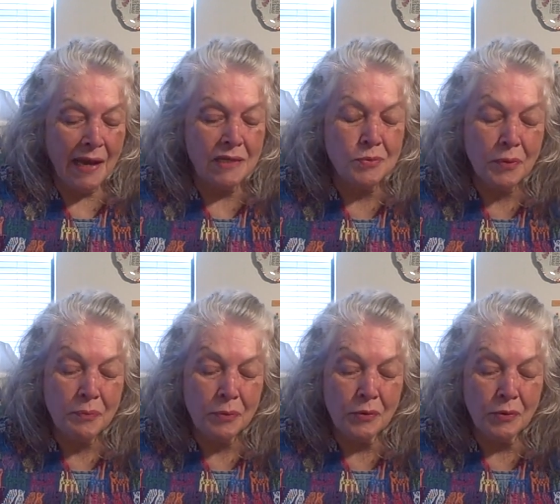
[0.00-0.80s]
As we
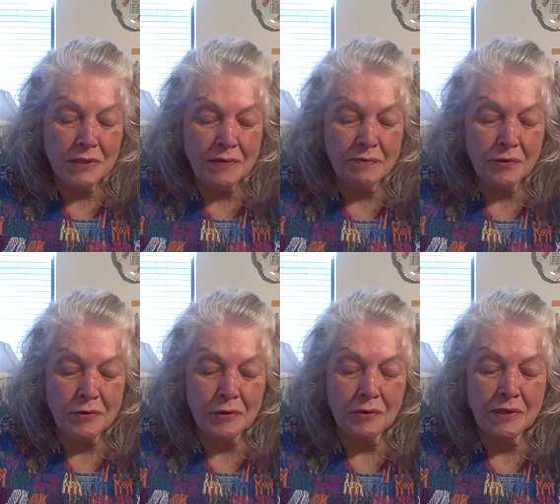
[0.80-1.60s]
progress
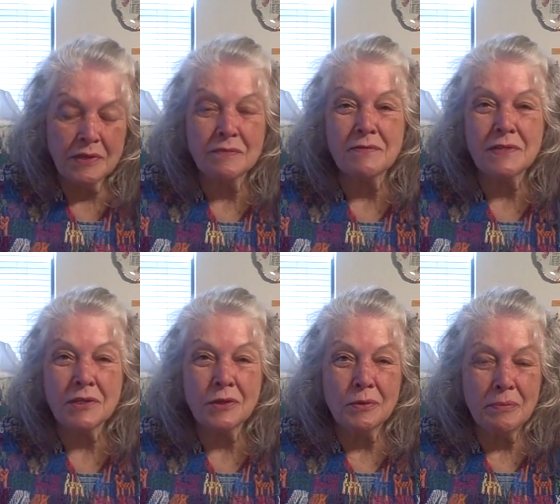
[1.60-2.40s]
further into
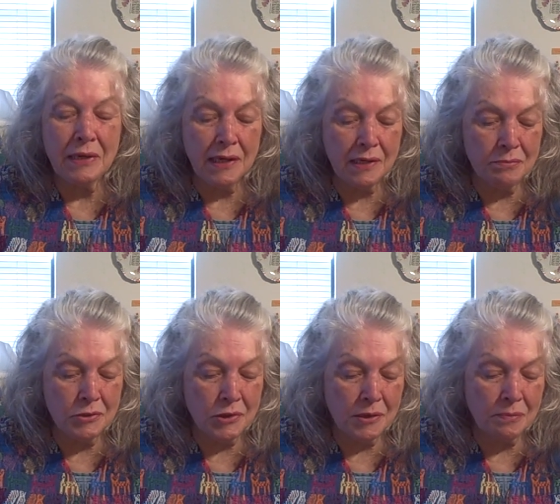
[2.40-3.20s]
physical
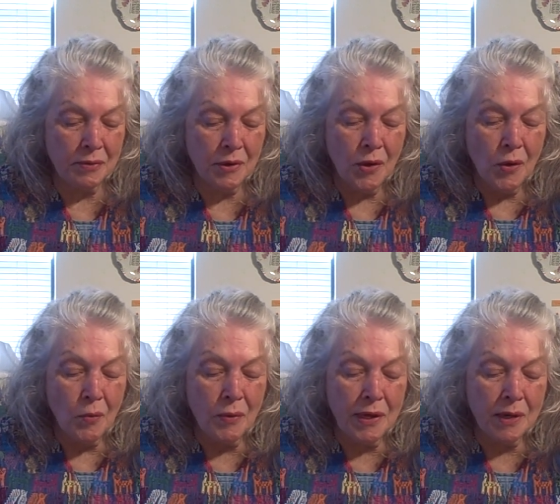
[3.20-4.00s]
mediumship,
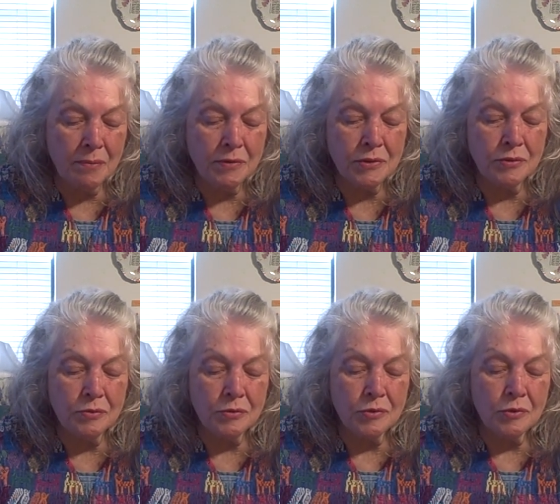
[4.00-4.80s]
we come to
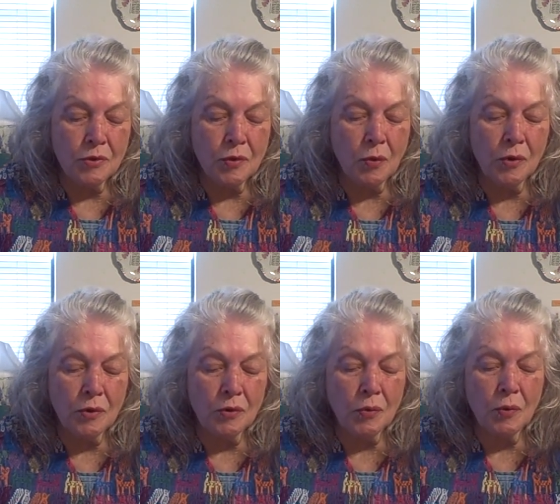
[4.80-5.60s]
quote
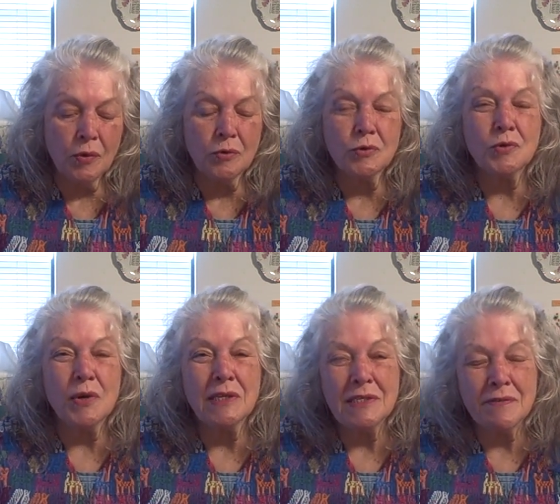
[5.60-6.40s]
unquote
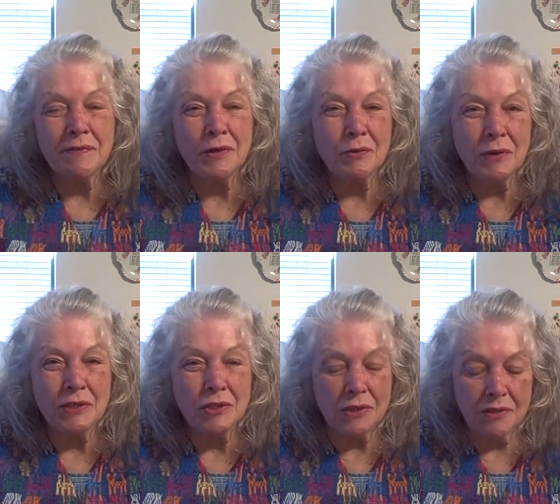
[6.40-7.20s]

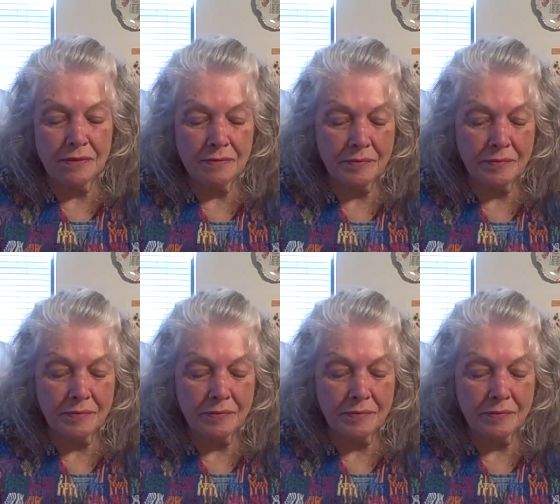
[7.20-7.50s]
transfiguration.